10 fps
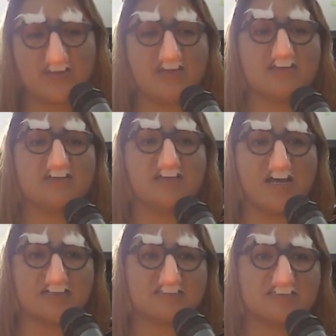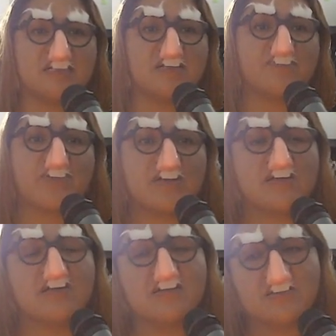and lastly,
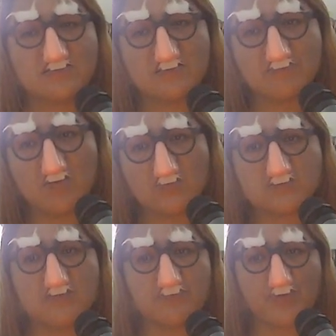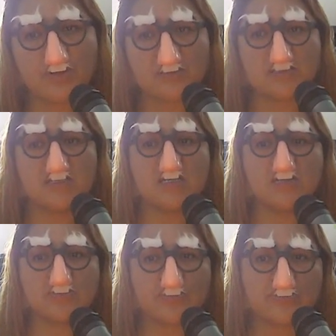the most important
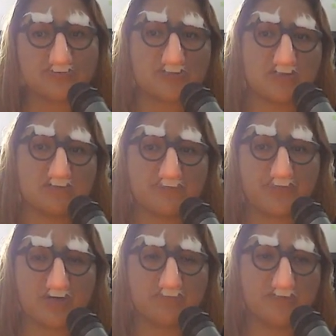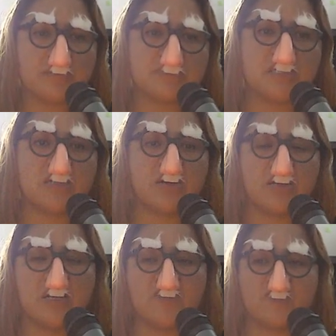and crucial problems in our
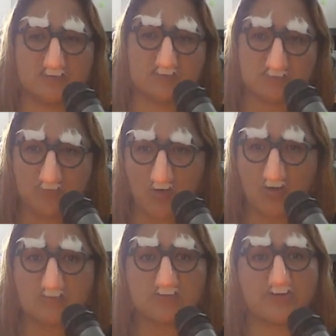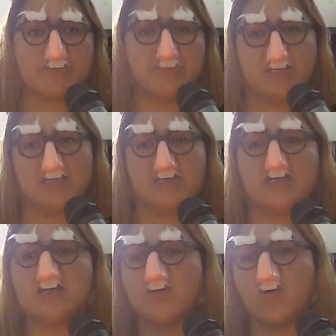lives, small or big,
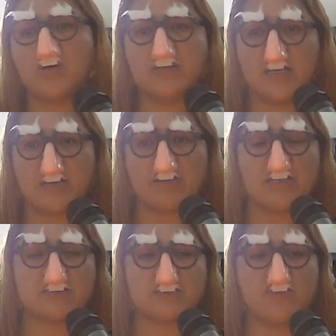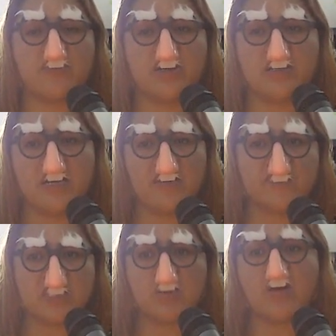in all areas of our
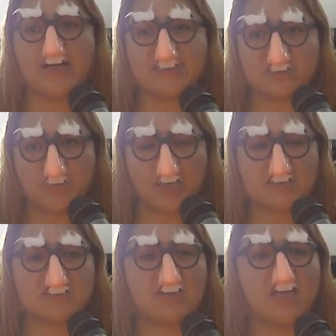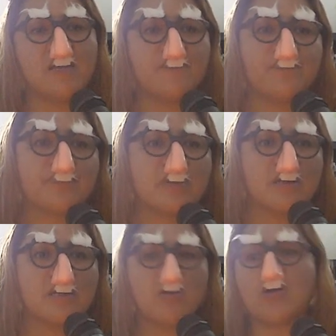lives, in all aspects, okay?
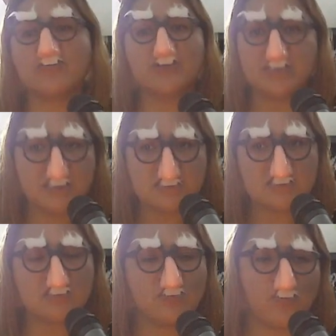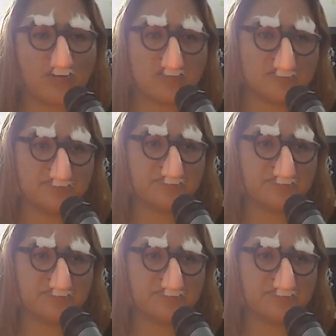And all the least in the world.